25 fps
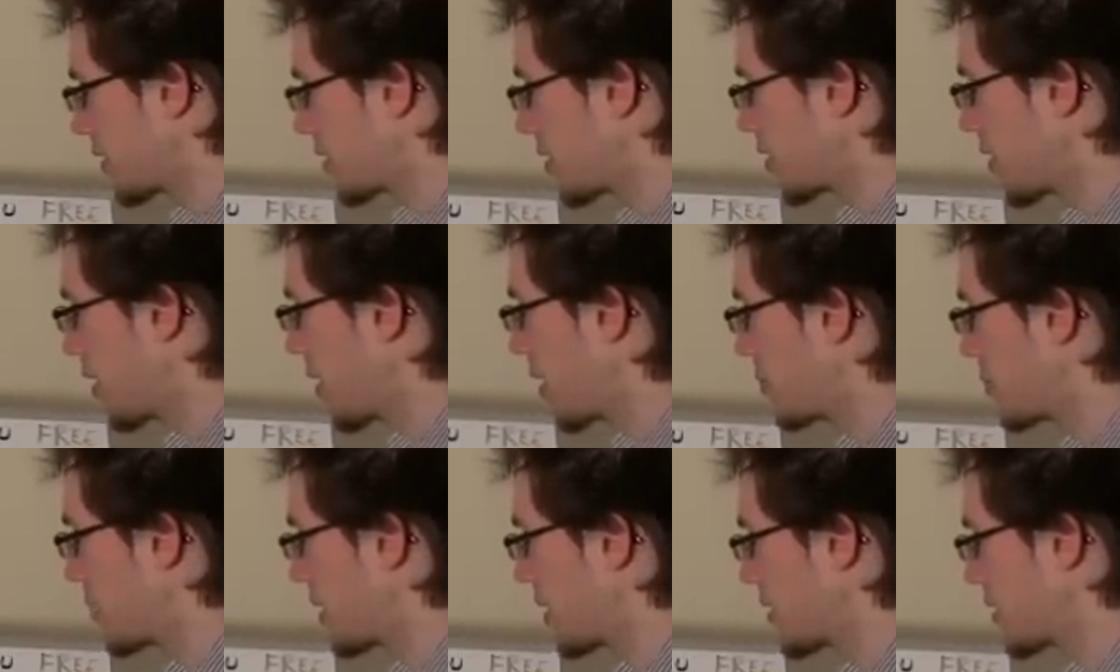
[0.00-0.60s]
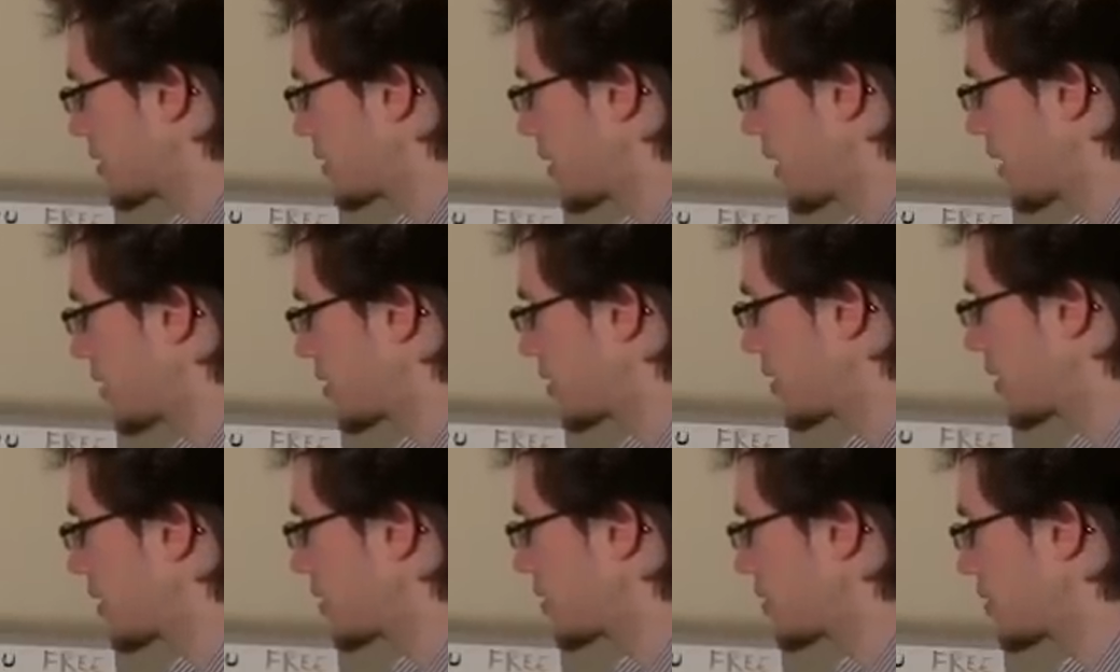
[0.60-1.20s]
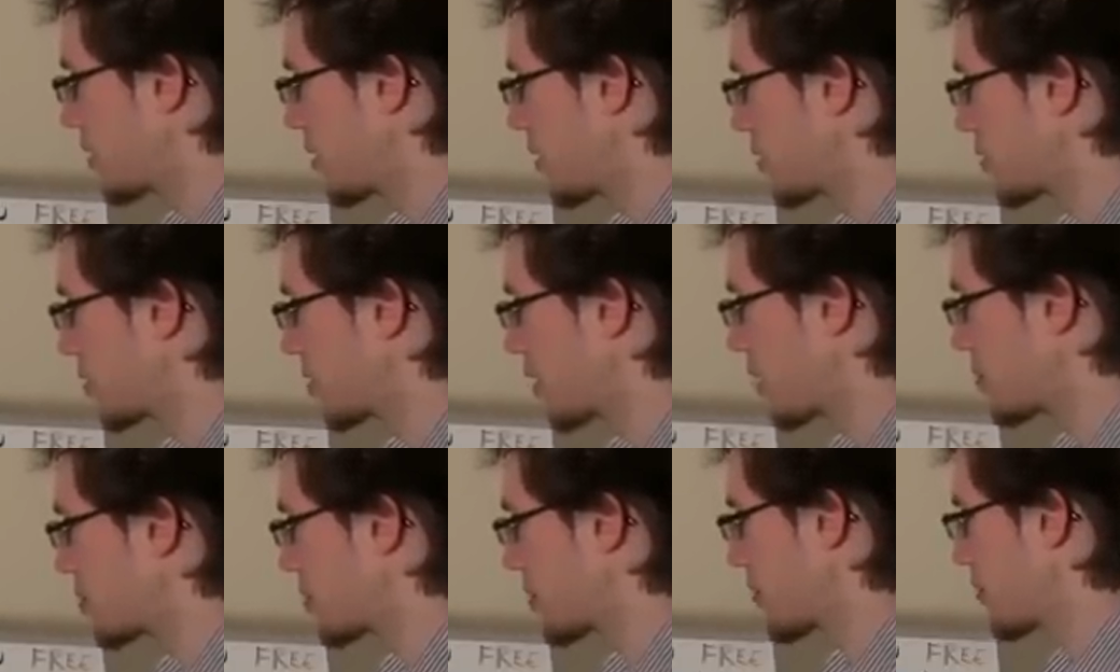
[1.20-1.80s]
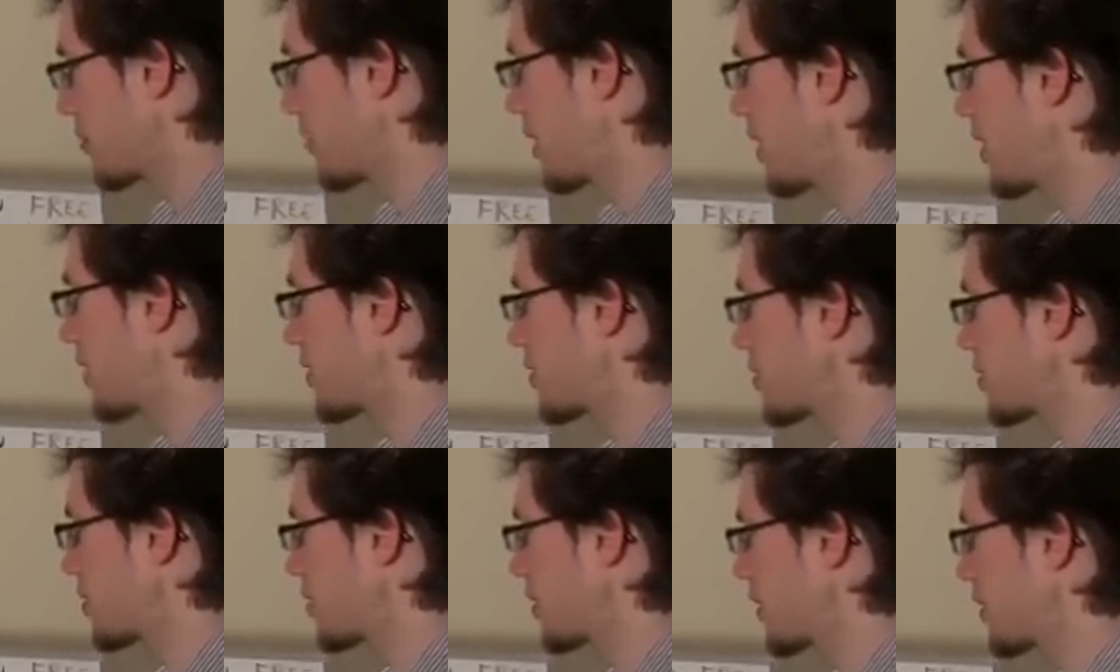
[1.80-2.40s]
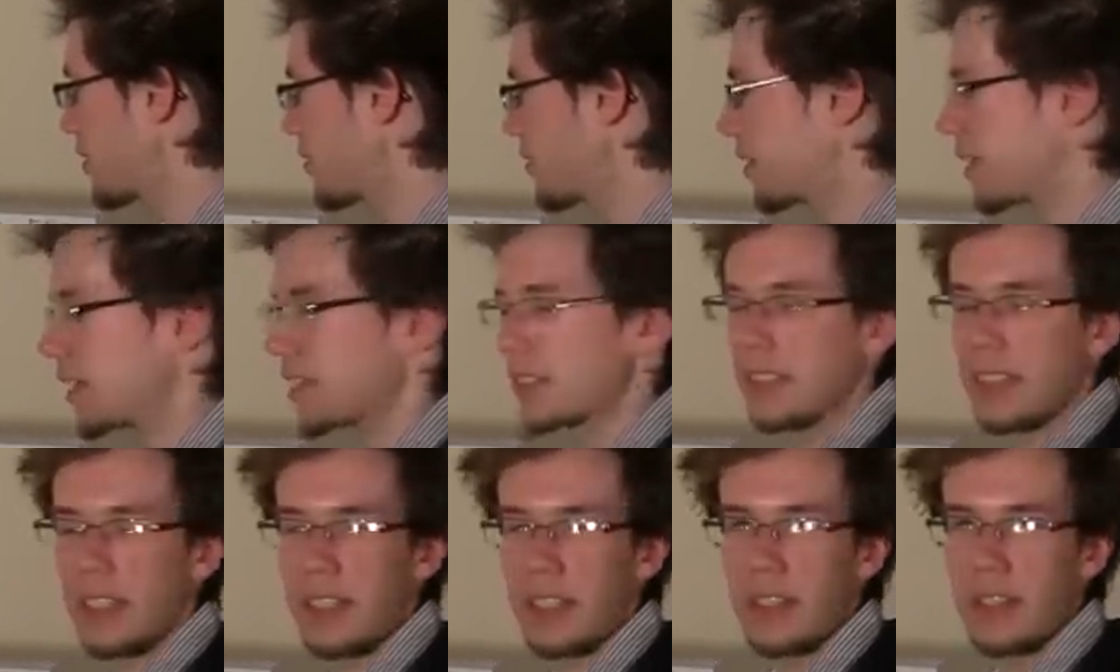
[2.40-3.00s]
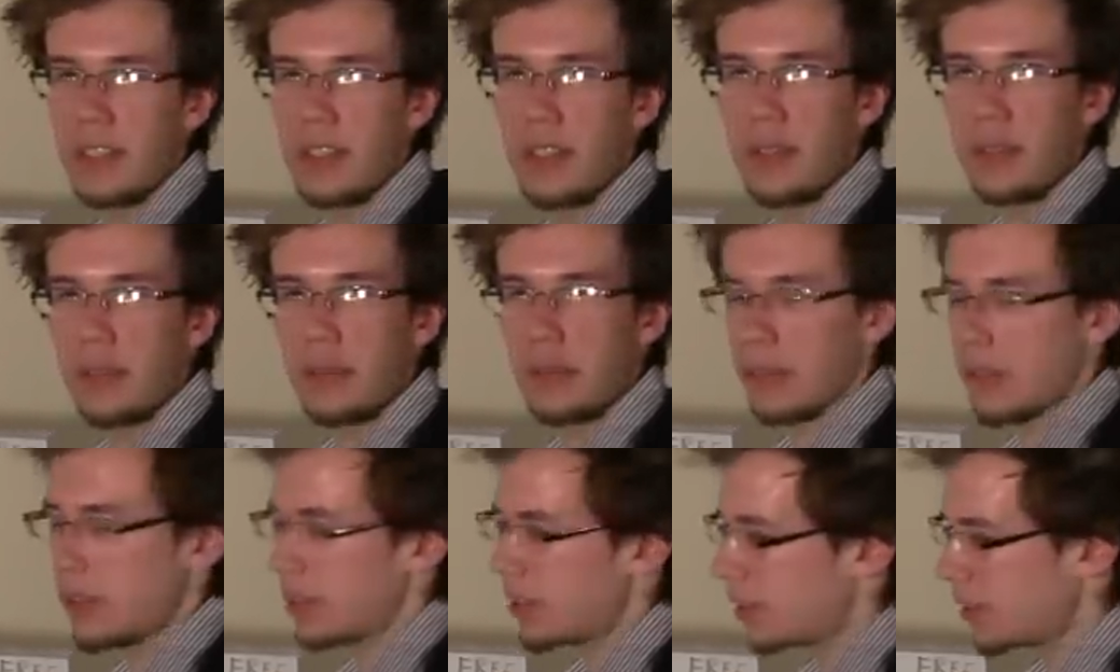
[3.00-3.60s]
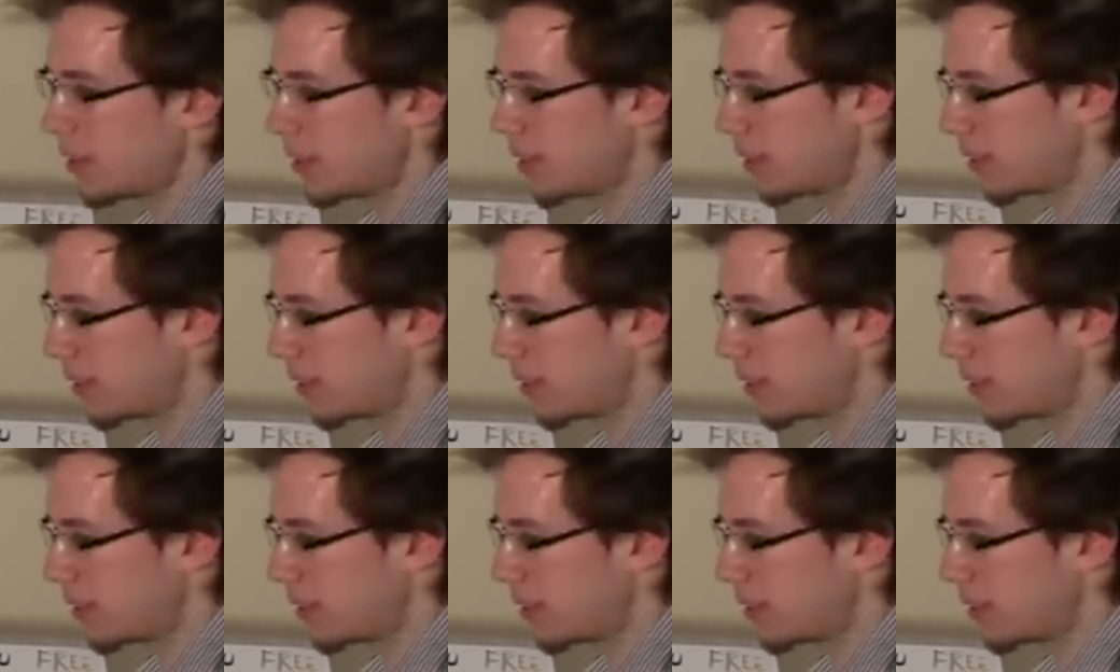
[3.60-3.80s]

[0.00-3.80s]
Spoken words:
the top because it actually has no sharps or flats. So think of it as like neutral.